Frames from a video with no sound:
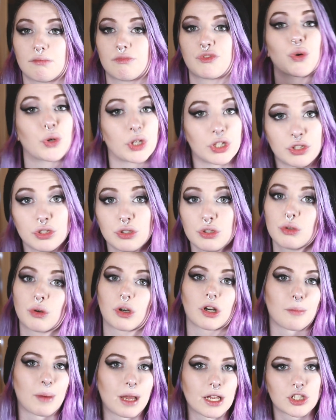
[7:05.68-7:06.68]
42
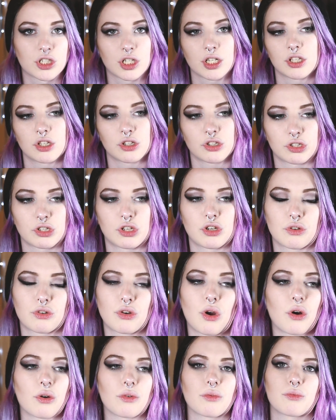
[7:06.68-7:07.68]
or a Magica. You're
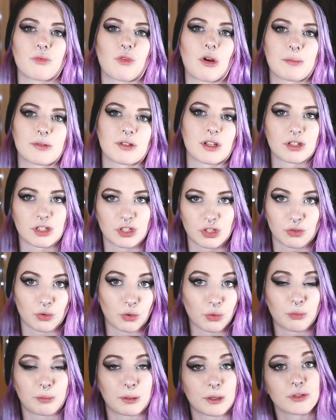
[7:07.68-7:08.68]
not representing your
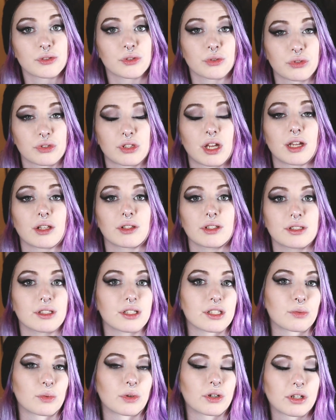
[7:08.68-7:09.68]
own personal style in
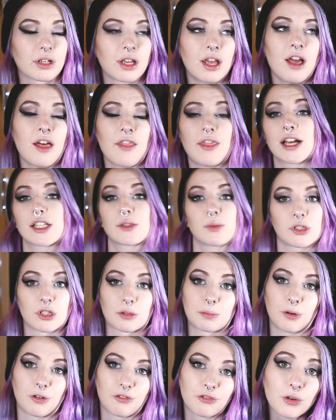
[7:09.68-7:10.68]
this work. That's what your
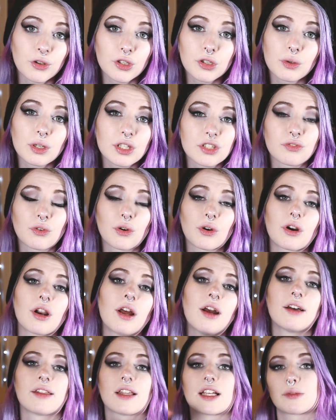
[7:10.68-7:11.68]
portfolio is for,
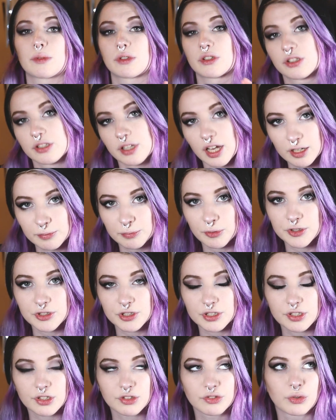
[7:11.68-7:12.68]
that's what your side
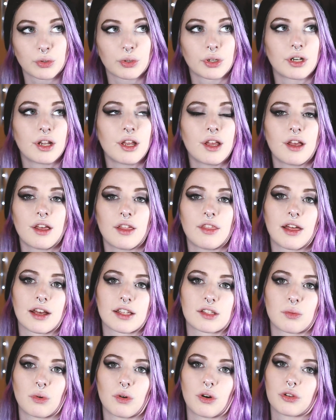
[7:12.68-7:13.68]
projects are for,
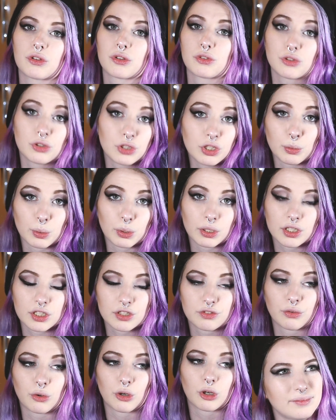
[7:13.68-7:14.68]
that's what all your uni work
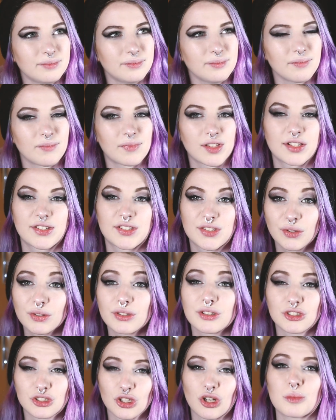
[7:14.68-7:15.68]
is for.
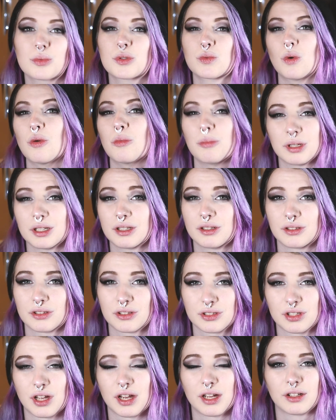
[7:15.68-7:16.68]
Certain jobs won't be in your
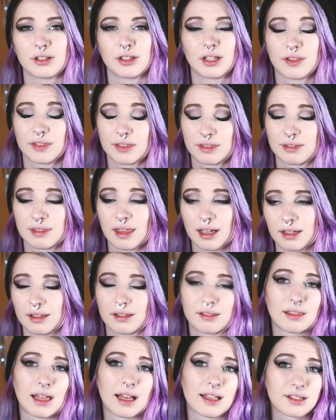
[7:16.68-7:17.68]
style, and
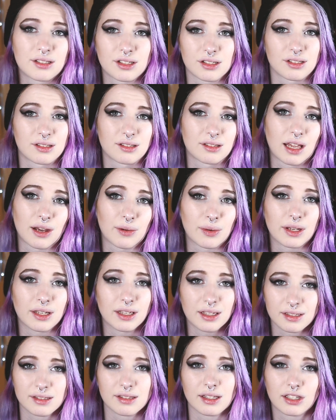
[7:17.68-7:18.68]
like that's just how it
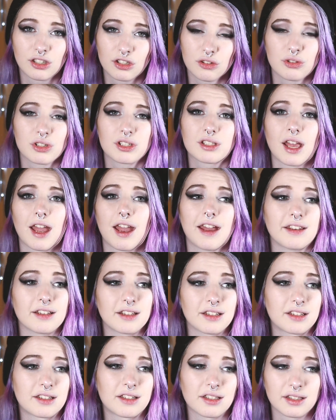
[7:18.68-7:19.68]
is. Like, you just
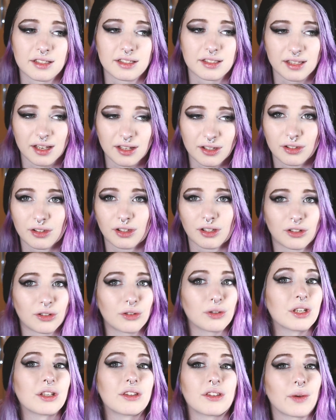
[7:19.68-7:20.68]
edit to the style that
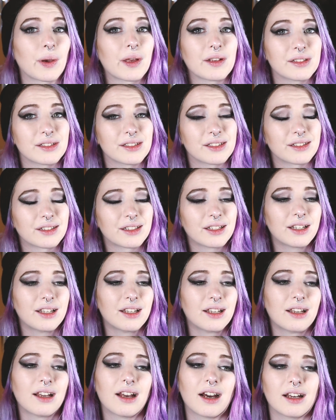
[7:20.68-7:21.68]
you need to edit in,
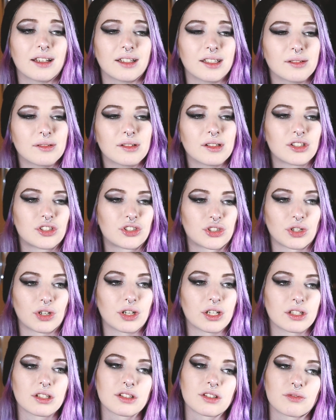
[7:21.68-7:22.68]
and sure,
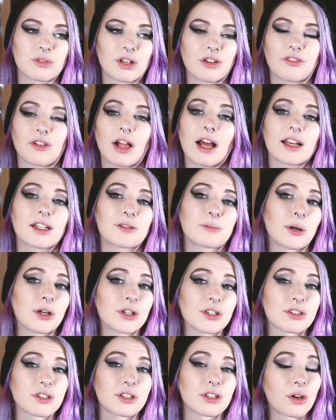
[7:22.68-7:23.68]
it doesn't reflect
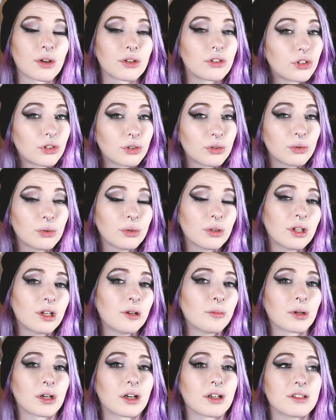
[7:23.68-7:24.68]
personally on you
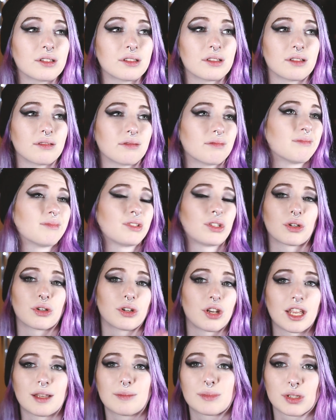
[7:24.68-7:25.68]
because your
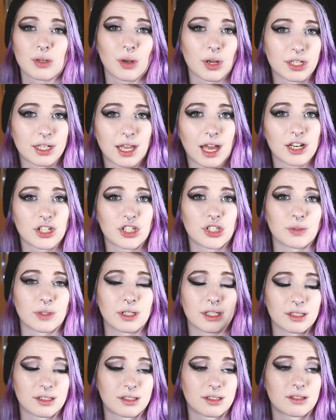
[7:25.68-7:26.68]
name's not attached to
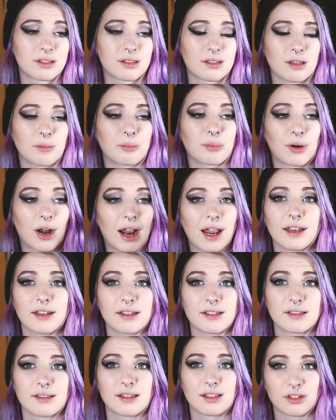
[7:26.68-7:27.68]
it, it's the
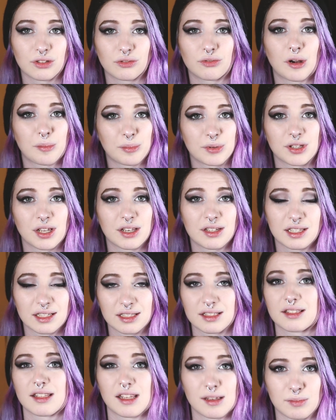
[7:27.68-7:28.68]
brand that you're
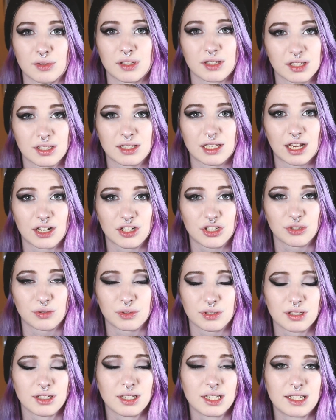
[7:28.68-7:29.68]
representing's name that is attached to
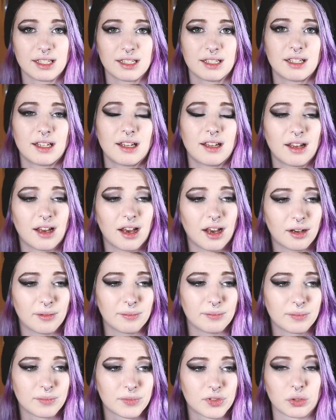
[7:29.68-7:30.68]
it.
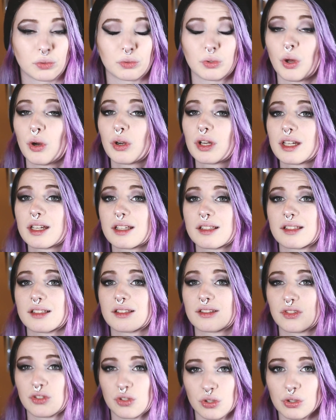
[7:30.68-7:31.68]
So long as
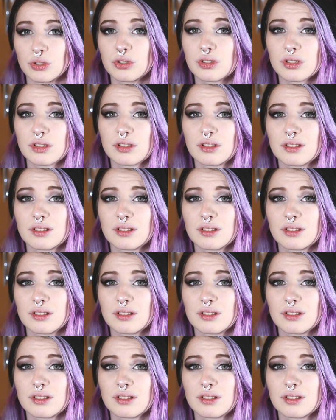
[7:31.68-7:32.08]
it's good,